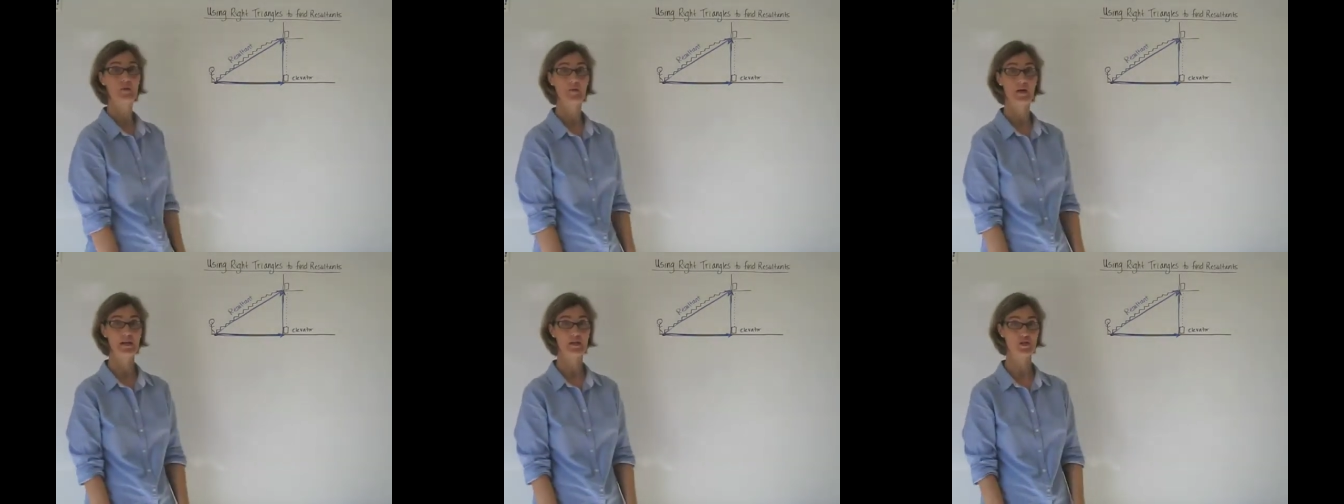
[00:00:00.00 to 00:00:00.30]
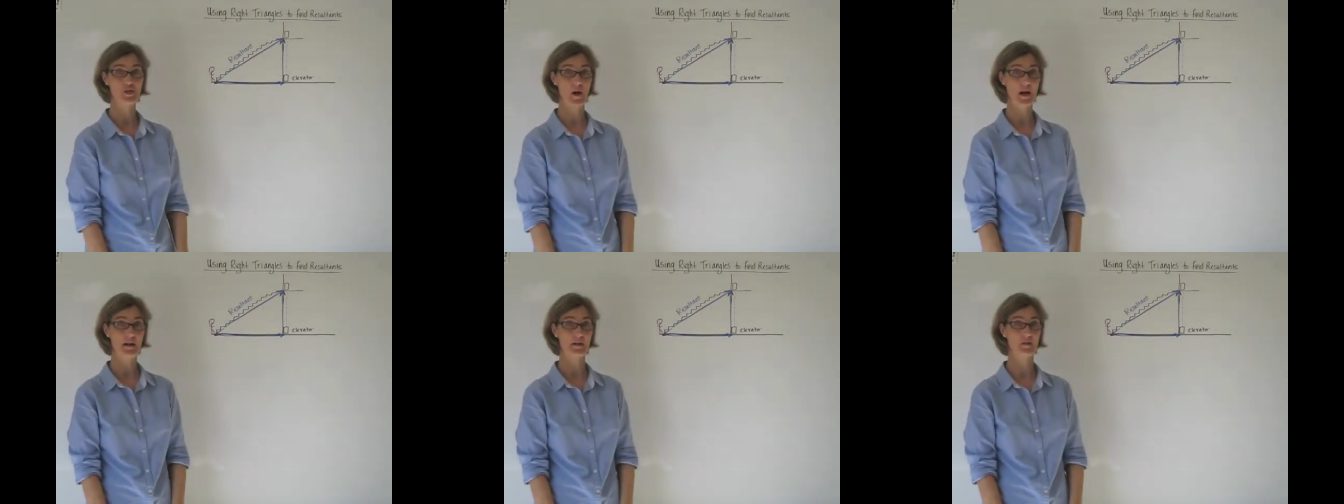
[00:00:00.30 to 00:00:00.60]
right
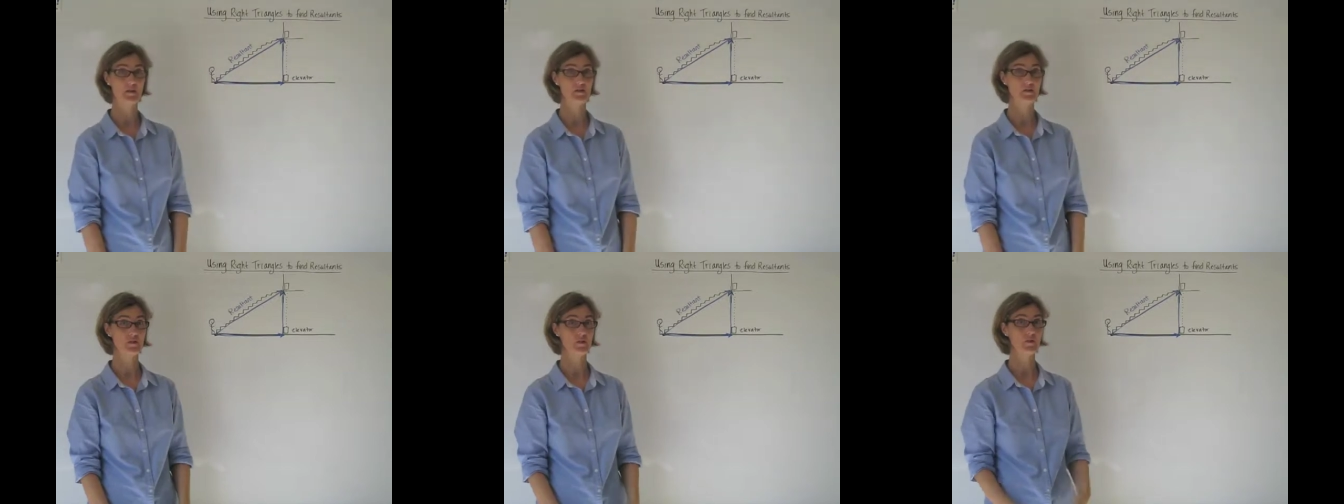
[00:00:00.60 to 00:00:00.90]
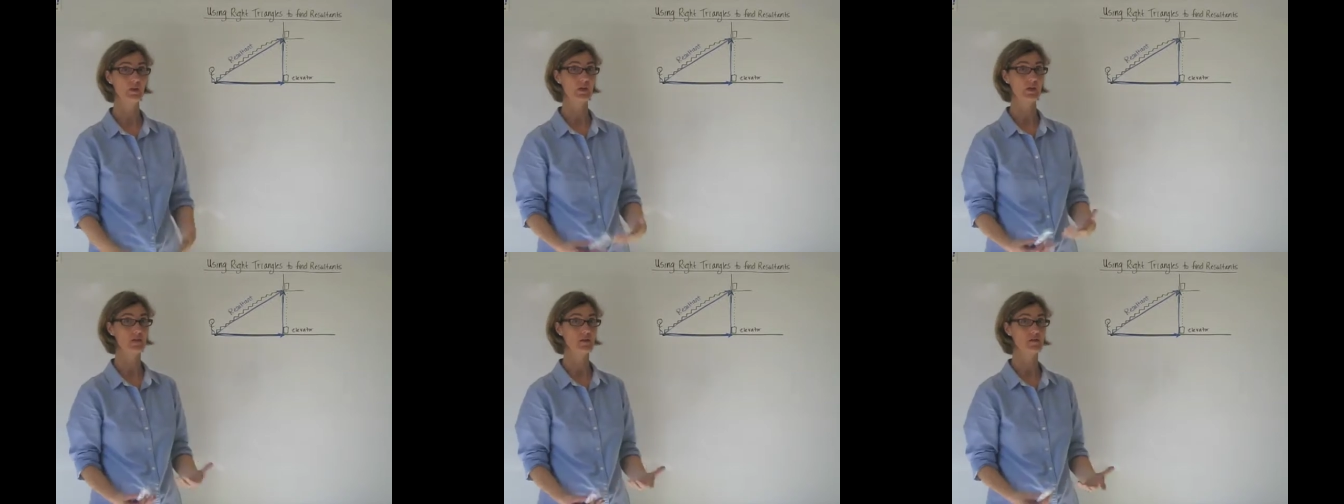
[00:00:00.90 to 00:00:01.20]
triangle. So
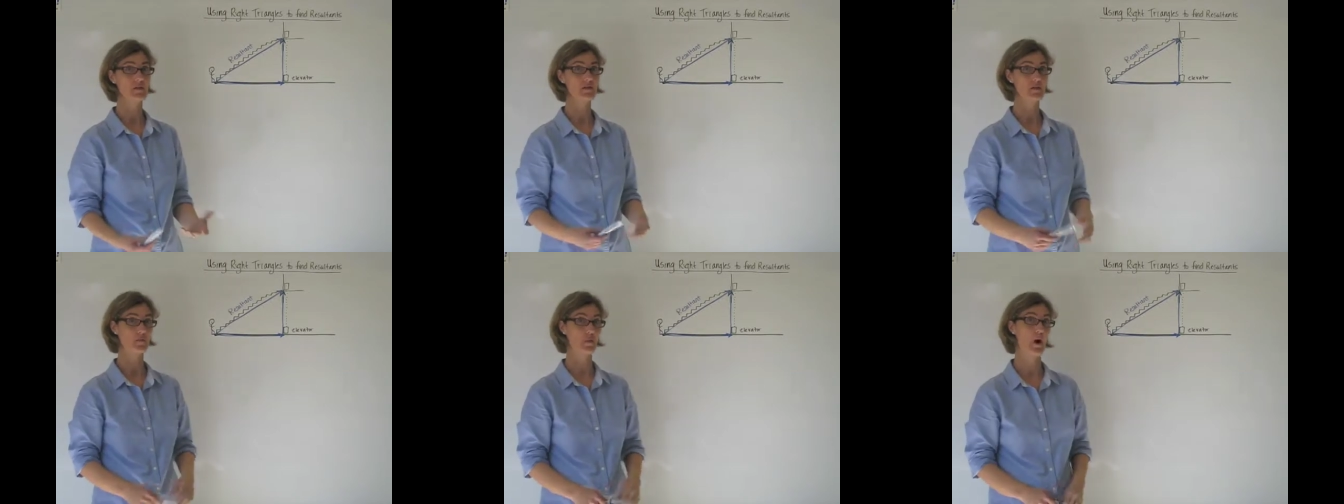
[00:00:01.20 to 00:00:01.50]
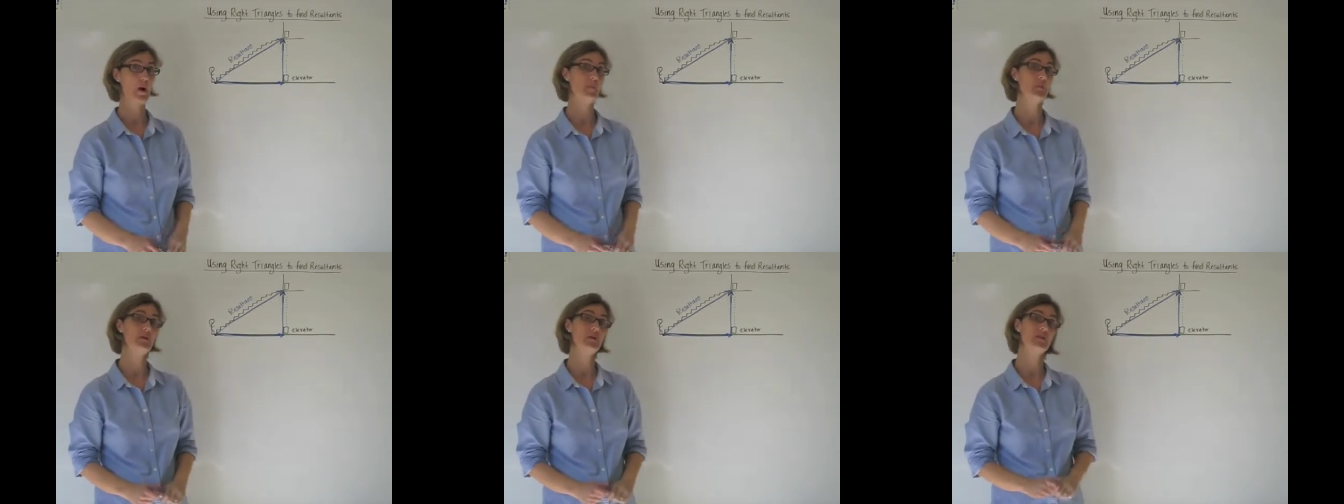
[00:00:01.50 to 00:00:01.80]
we can use the
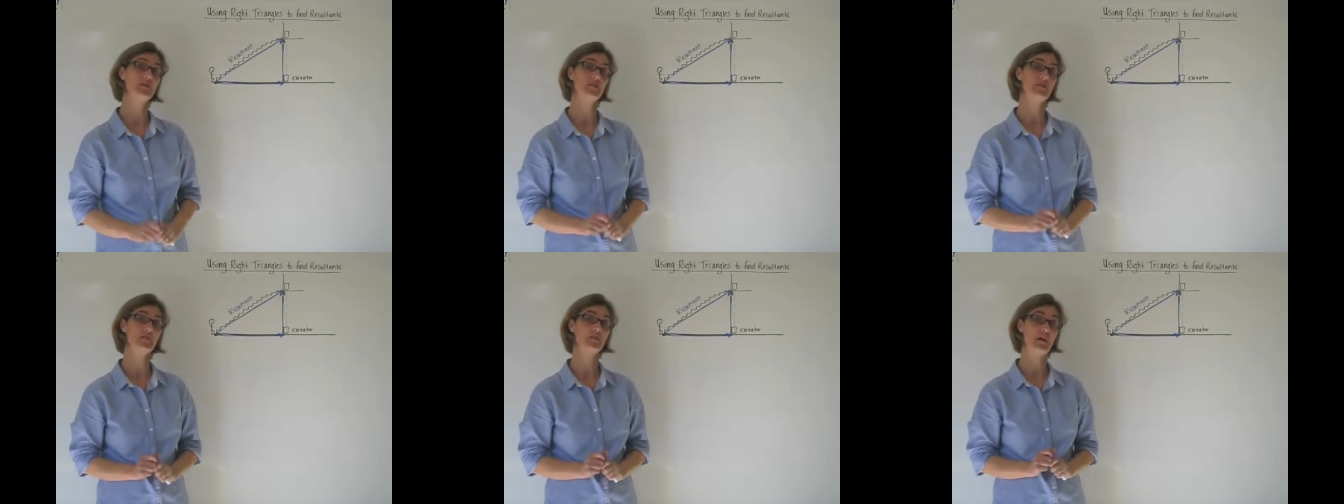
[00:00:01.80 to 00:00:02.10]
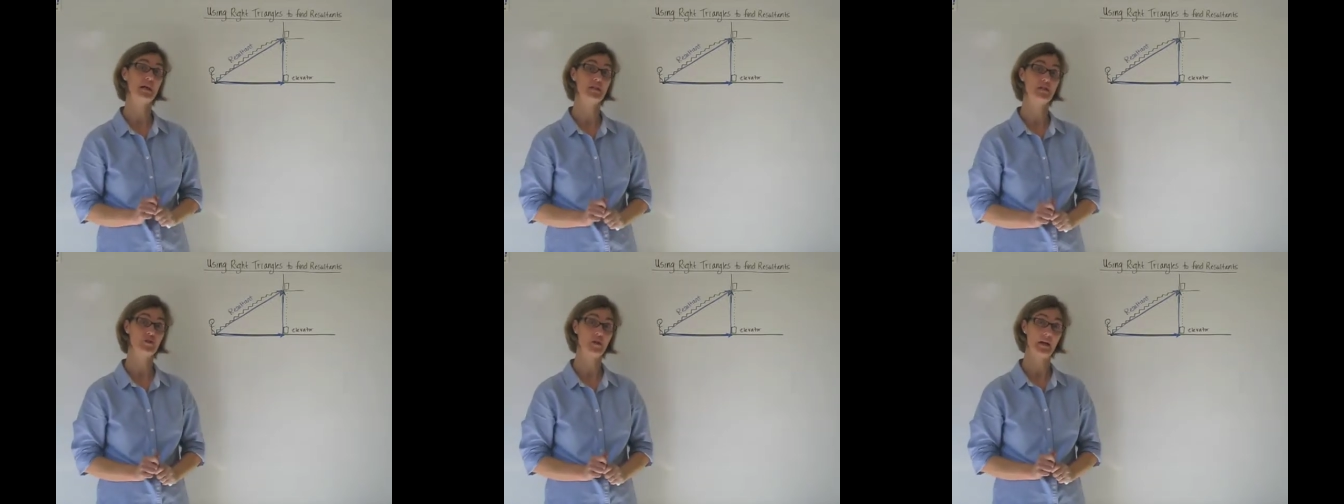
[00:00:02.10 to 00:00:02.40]
properties of
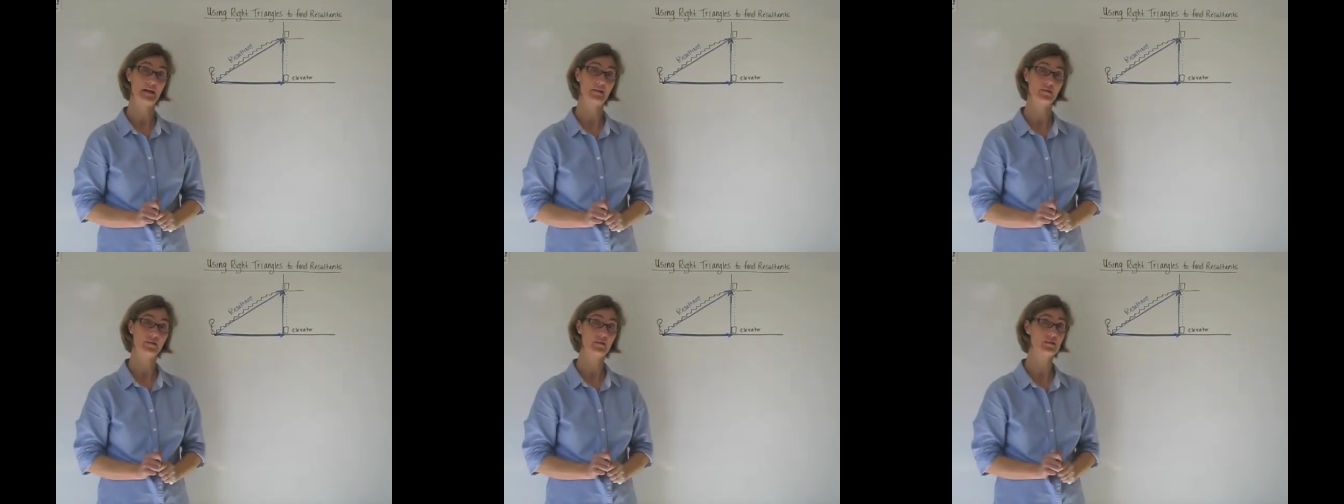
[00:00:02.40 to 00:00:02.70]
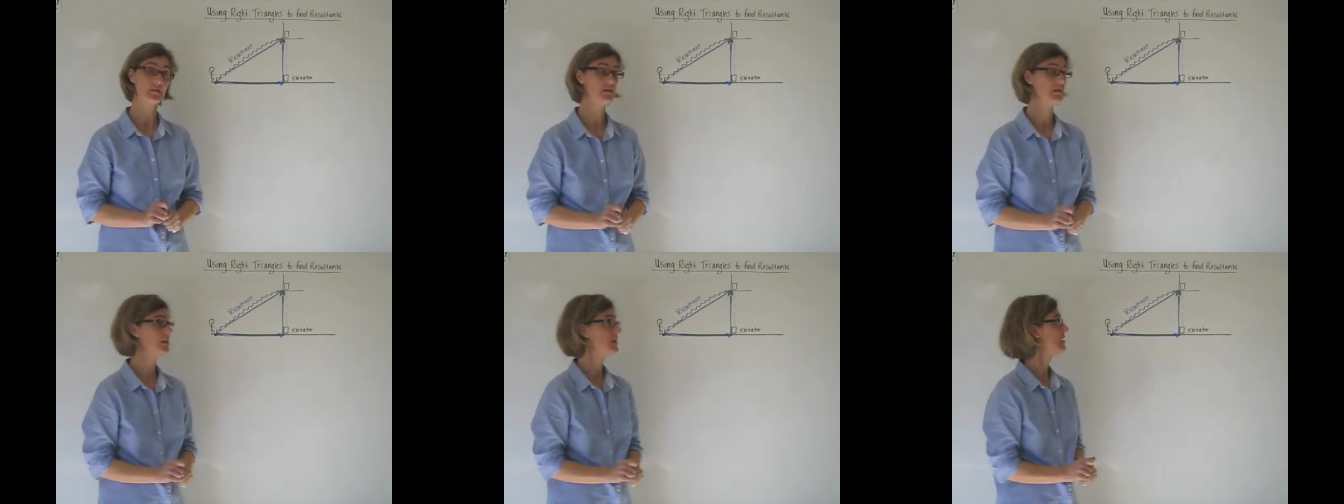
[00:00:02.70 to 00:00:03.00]
right
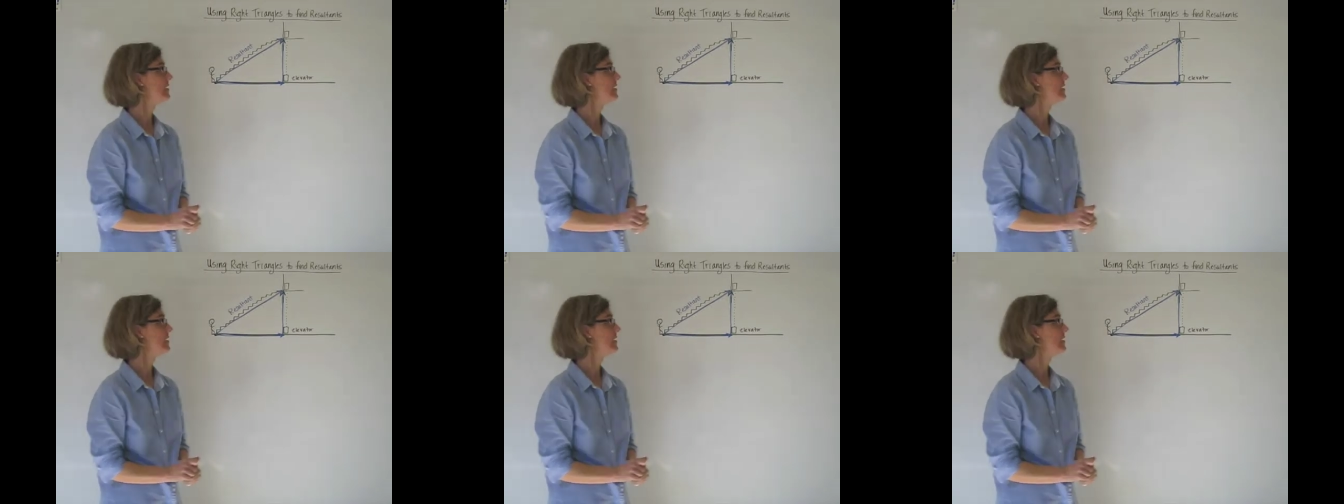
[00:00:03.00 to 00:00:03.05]
triangles